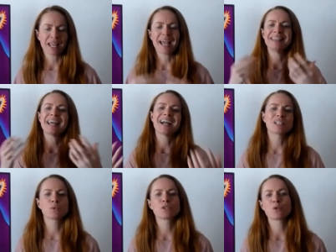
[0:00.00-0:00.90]
And
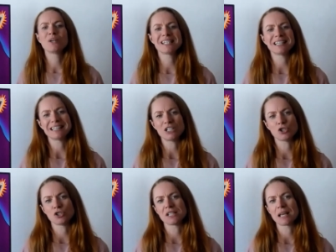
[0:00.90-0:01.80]
that's what's going to lead
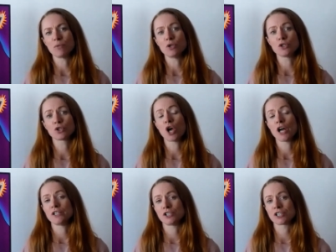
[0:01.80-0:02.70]
you to that mutual
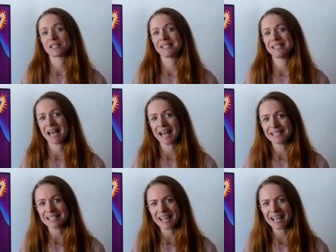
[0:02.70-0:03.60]

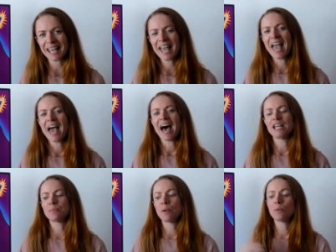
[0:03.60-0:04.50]
understanding
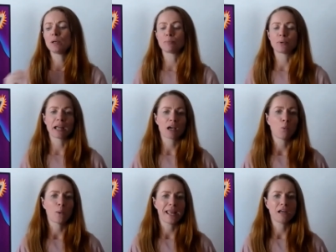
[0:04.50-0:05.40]
and to be able to break
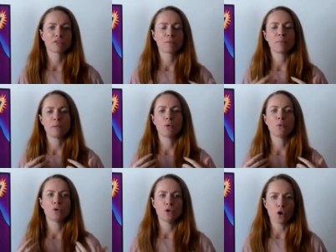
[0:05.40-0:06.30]
away from
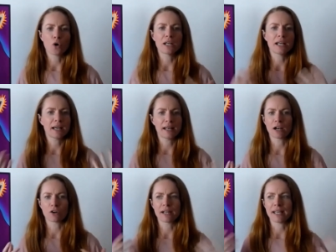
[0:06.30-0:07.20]
people nodding and
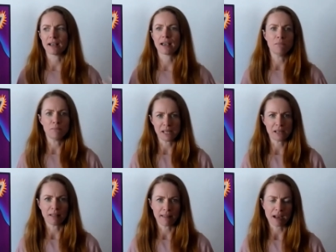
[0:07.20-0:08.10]
agreeing and
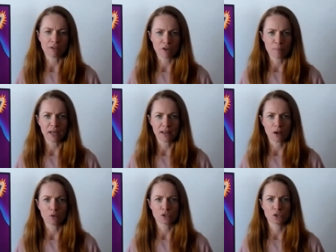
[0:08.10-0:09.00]
being like everybody
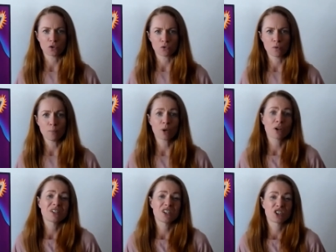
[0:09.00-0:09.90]
else in the room
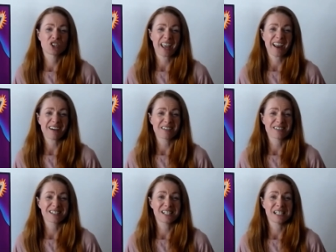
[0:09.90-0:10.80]
because they're scared
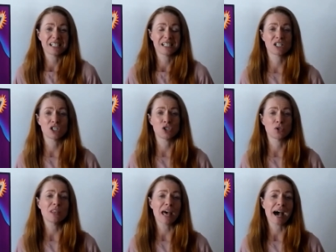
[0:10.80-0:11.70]
to, to
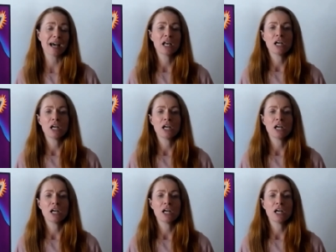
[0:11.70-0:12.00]
do that.